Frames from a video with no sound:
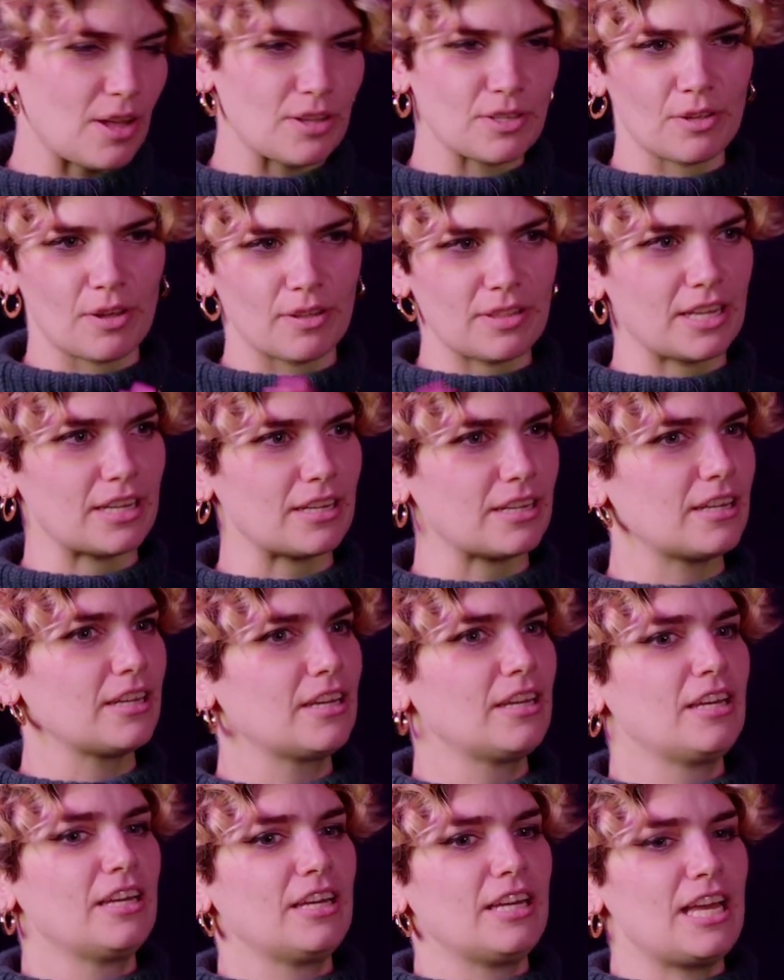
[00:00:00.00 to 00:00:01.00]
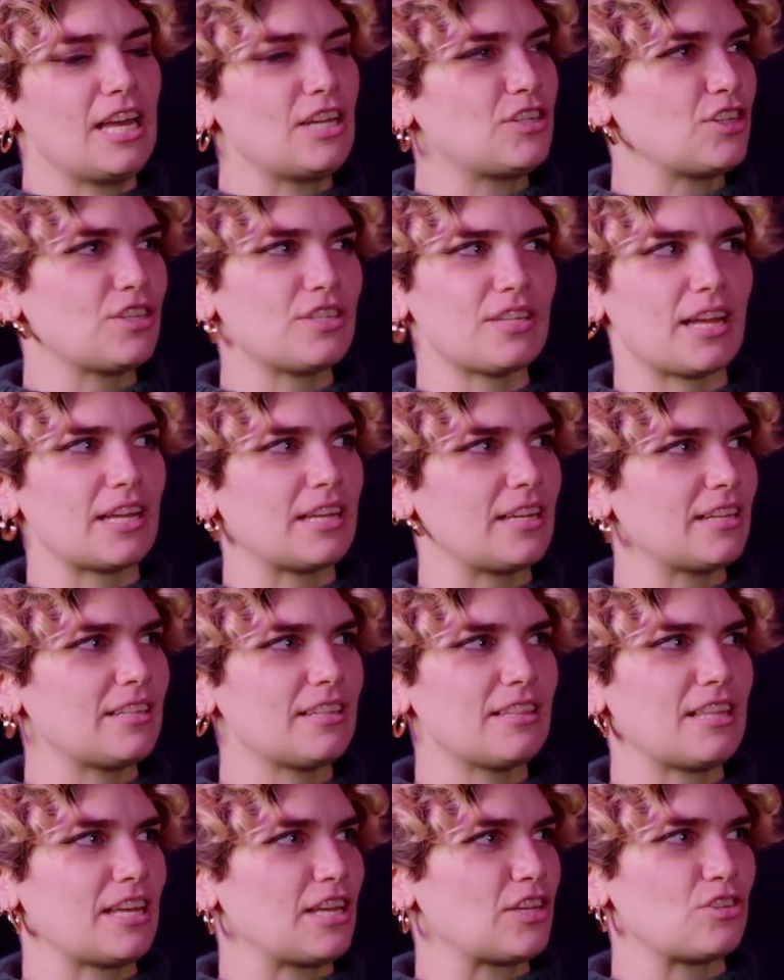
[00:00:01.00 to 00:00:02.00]
So I think it just like
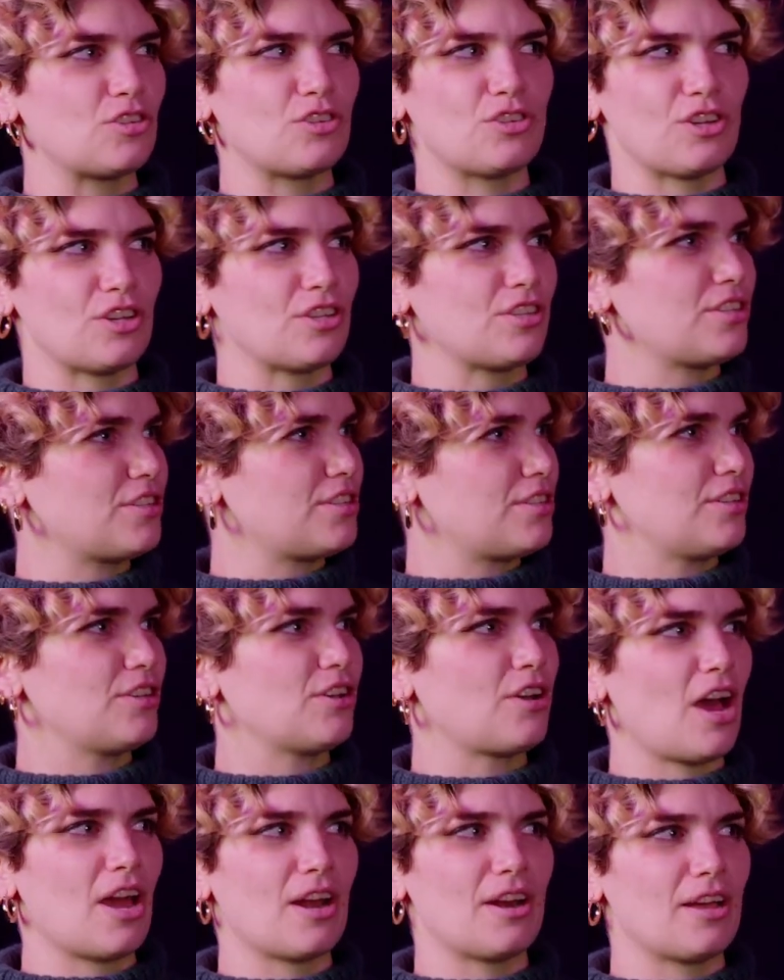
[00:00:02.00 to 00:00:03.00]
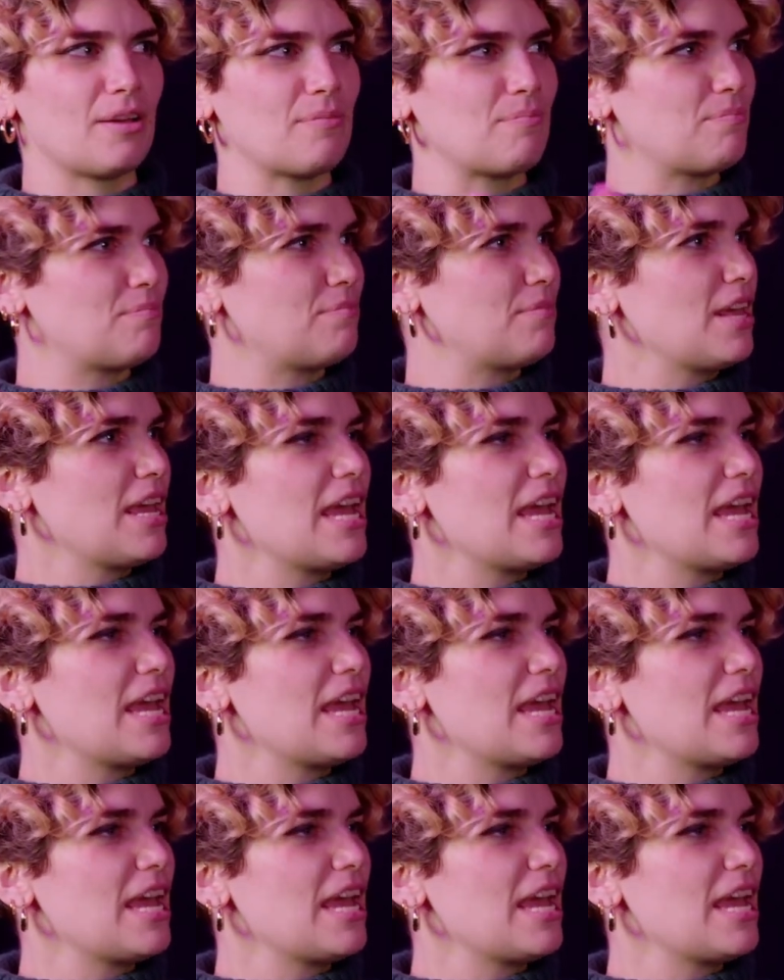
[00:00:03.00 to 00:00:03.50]
things just you gotta.